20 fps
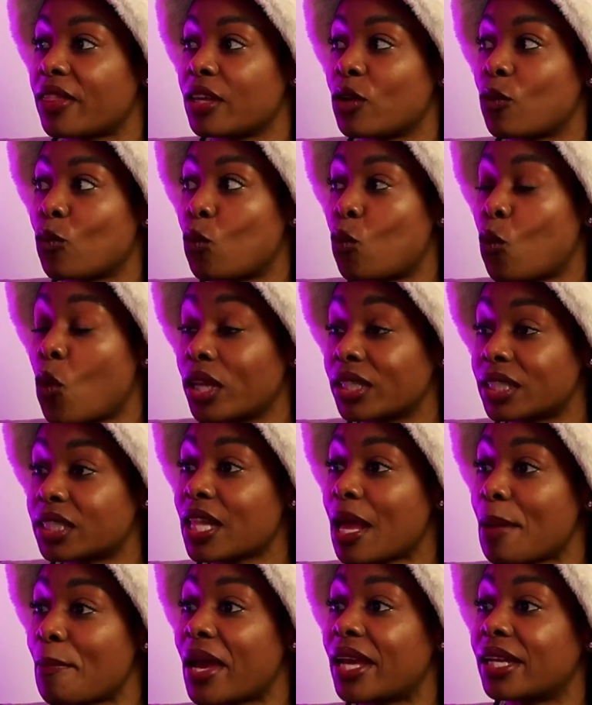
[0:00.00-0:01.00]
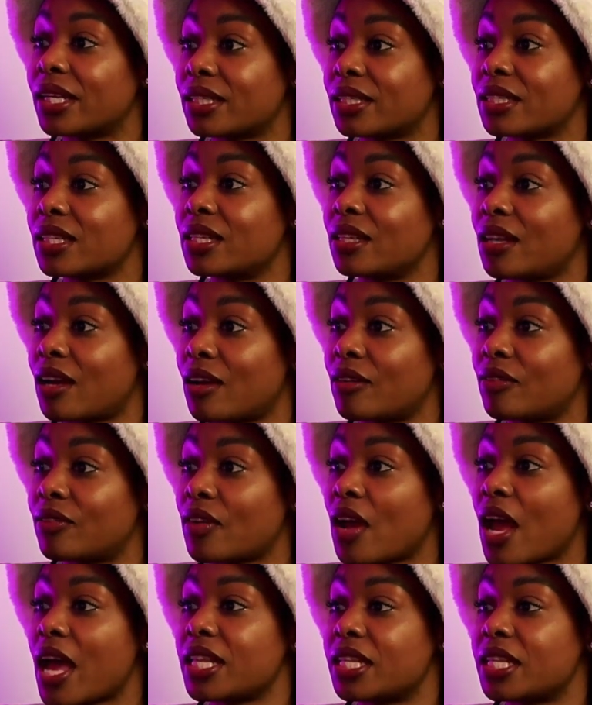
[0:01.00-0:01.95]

I think once that man is in love,